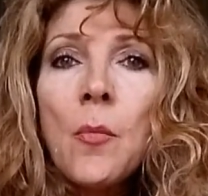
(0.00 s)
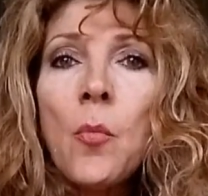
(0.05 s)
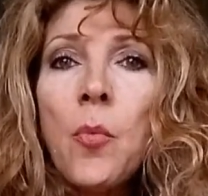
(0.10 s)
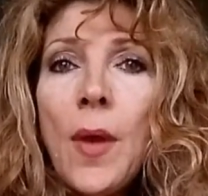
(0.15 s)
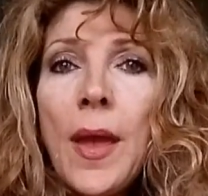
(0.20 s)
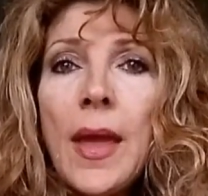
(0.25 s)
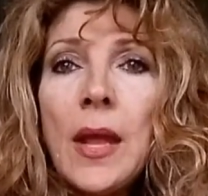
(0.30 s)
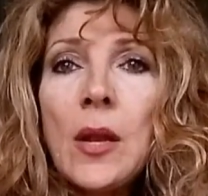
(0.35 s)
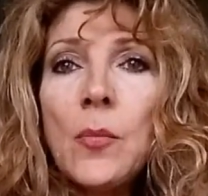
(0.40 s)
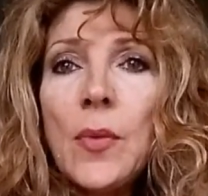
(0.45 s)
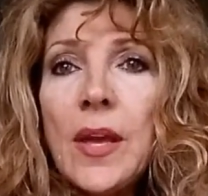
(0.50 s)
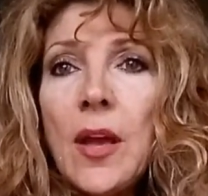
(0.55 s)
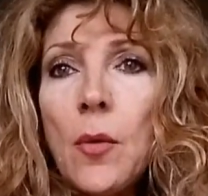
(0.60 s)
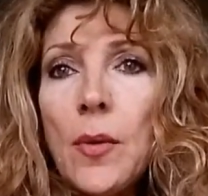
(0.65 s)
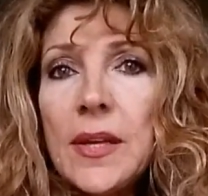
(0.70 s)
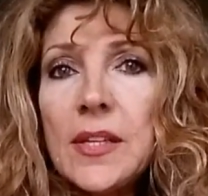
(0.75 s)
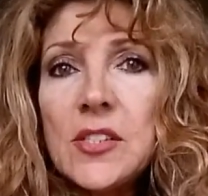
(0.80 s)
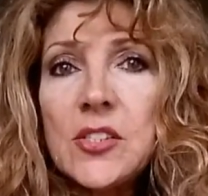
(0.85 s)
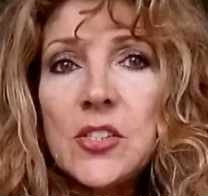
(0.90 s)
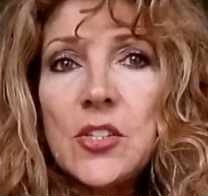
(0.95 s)
When we go
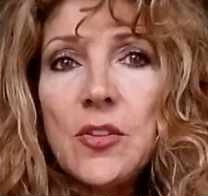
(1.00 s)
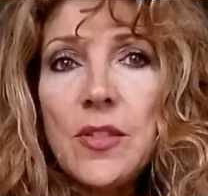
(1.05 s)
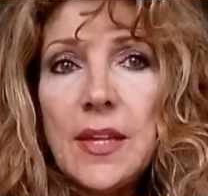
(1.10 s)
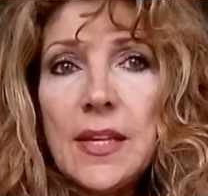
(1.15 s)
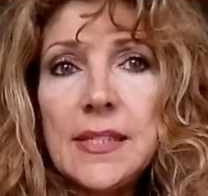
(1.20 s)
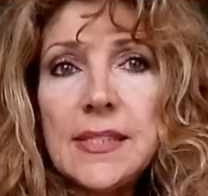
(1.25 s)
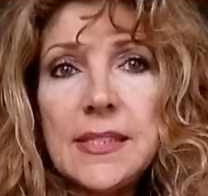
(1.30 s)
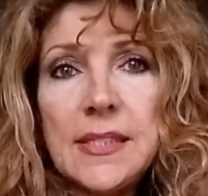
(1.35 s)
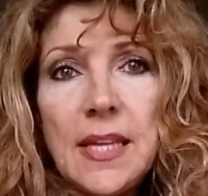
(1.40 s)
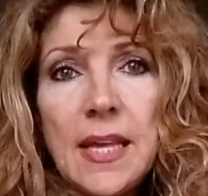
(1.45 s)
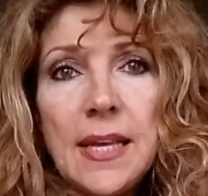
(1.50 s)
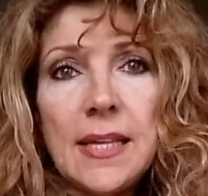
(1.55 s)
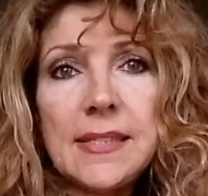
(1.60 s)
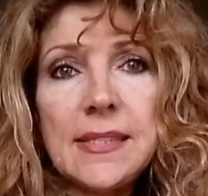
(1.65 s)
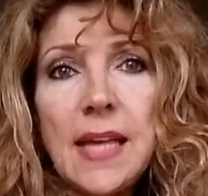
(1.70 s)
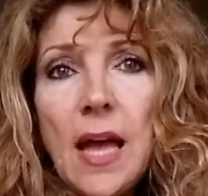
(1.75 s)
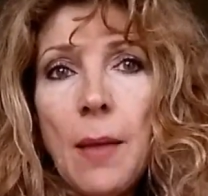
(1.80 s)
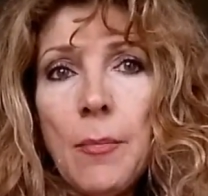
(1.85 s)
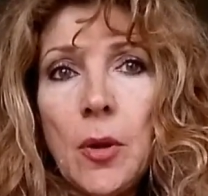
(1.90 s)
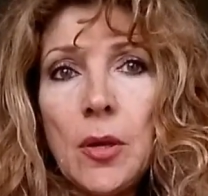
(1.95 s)
into these
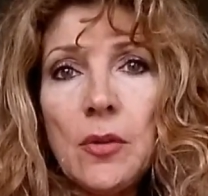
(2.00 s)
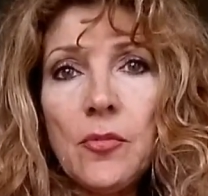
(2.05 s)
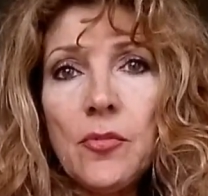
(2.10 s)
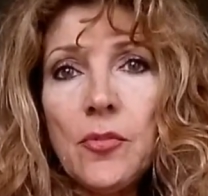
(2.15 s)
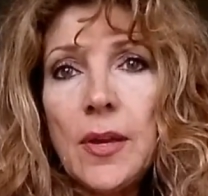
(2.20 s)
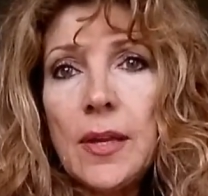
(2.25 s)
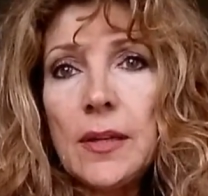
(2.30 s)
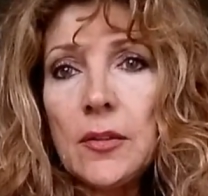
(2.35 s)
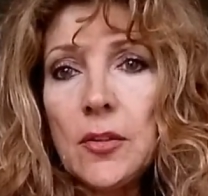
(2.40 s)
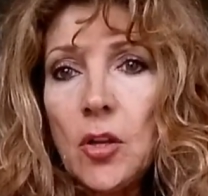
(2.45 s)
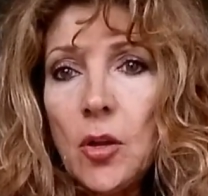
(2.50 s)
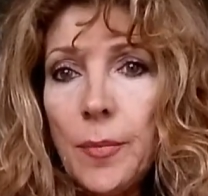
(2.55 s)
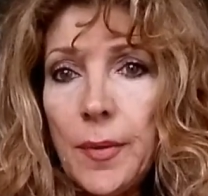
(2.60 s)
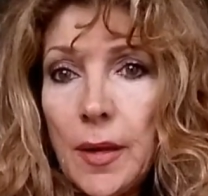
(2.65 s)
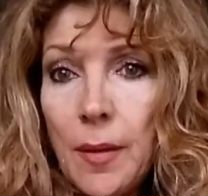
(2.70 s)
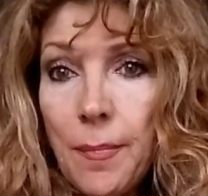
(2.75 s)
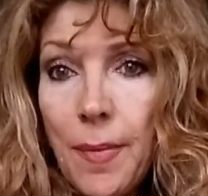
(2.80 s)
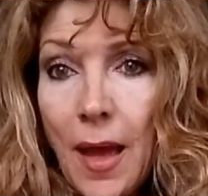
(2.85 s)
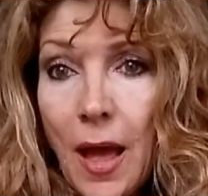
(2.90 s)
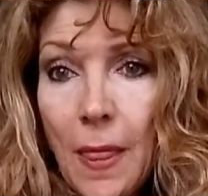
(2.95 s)
things, I'm going to read a little
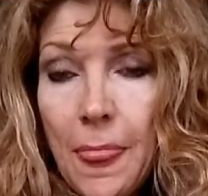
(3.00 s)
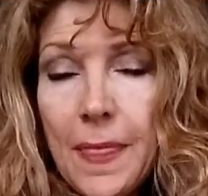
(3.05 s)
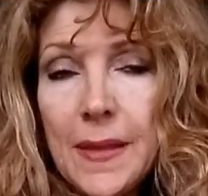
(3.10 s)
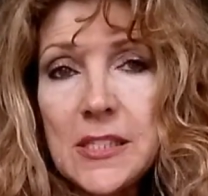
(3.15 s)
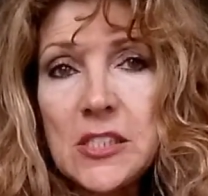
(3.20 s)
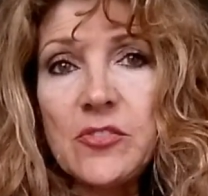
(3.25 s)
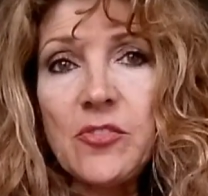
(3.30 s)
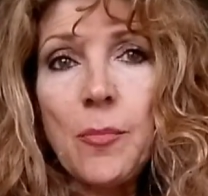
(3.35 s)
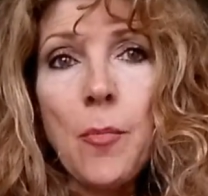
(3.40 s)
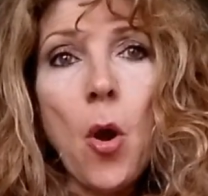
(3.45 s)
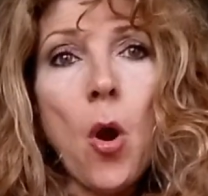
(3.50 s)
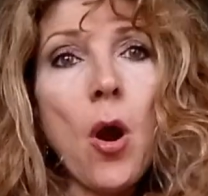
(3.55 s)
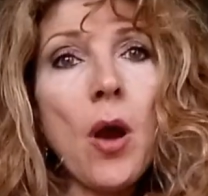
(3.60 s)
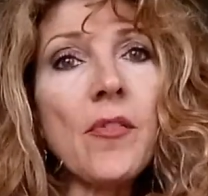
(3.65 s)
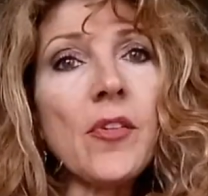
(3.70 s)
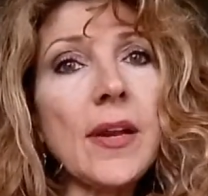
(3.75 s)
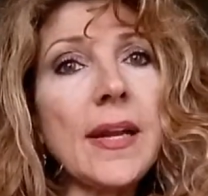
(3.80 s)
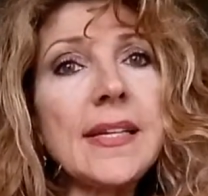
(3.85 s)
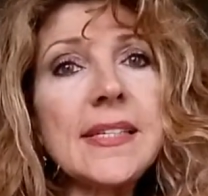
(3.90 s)
bit about this from Harvard.